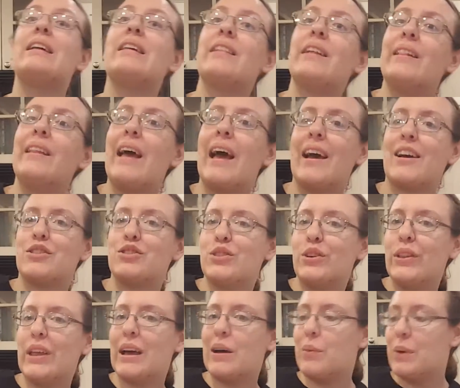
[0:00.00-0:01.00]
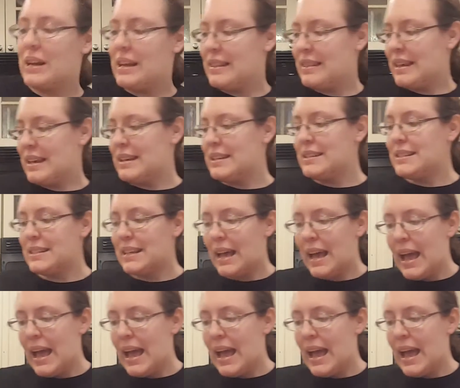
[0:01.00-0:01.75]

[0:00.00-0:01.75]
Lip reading: of the extra liquid in this.